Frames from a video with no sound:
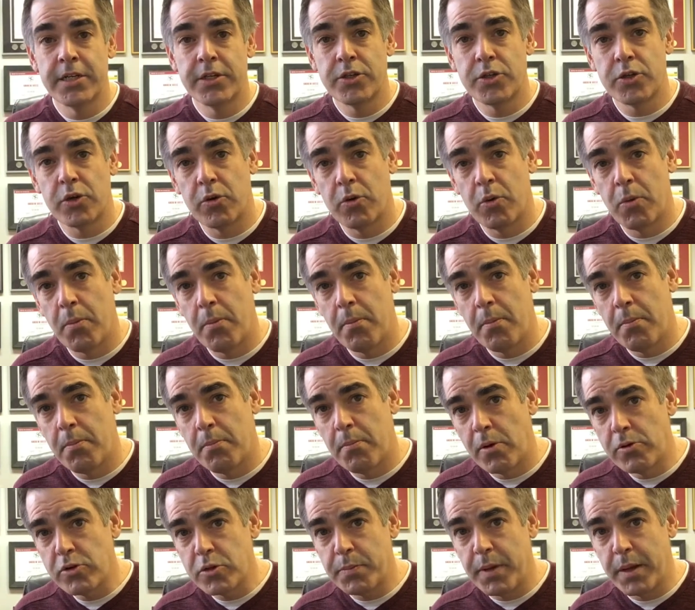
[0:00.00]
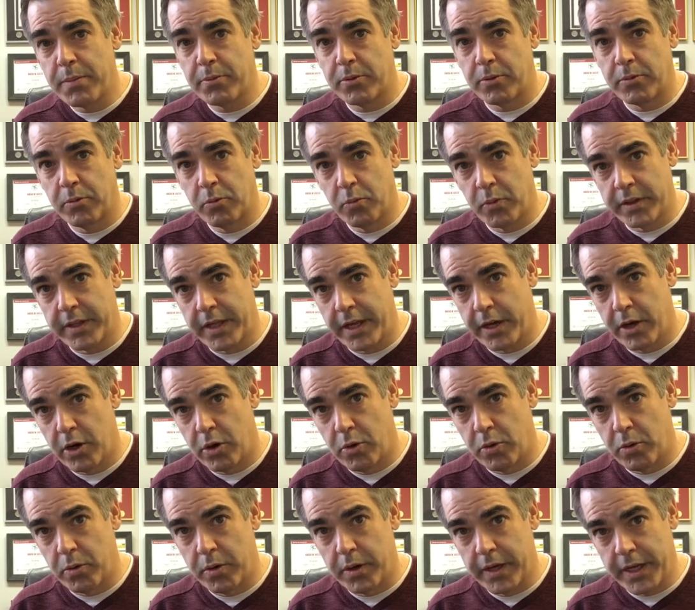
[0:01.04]
So, most people, when they
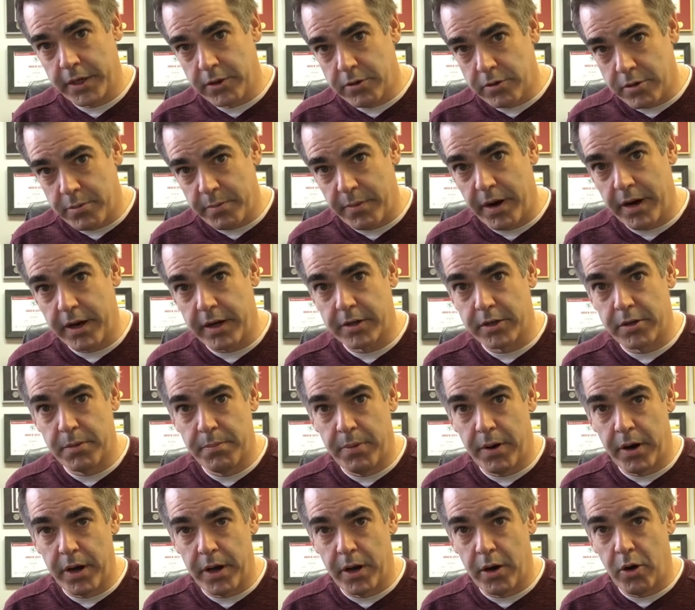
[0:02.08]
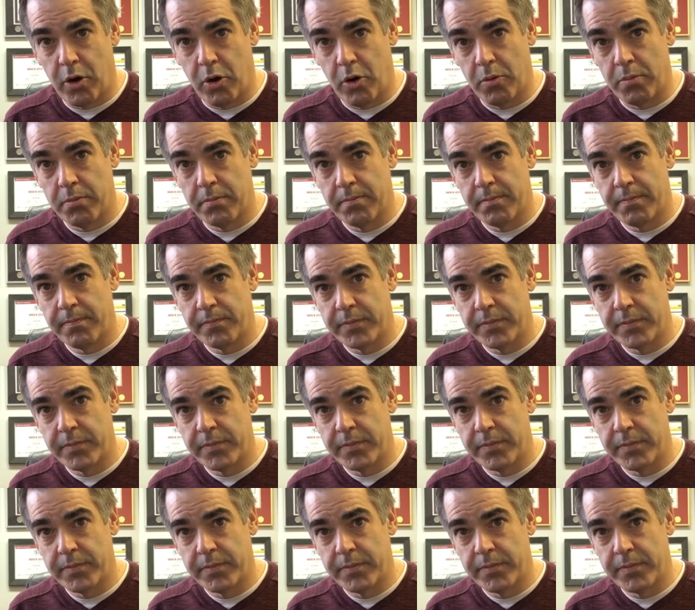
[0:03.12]
go into the market to buy a home,